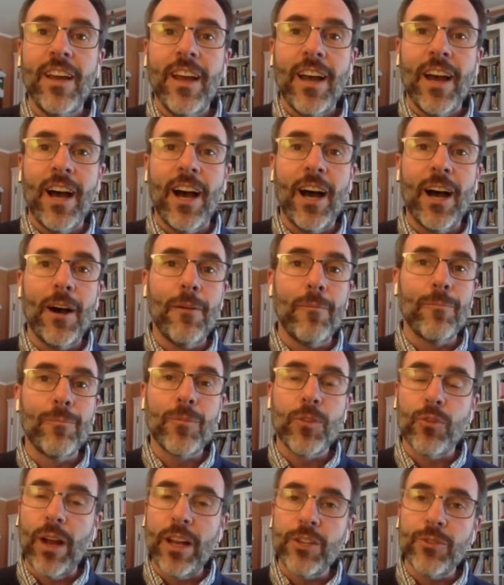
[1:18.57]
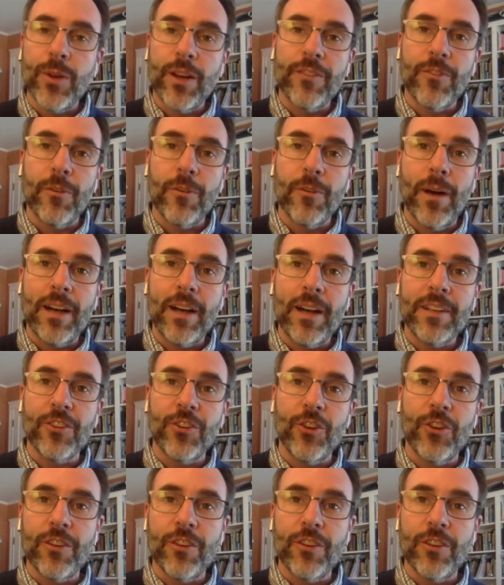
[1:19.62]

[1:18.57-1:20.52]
Graduated from Boston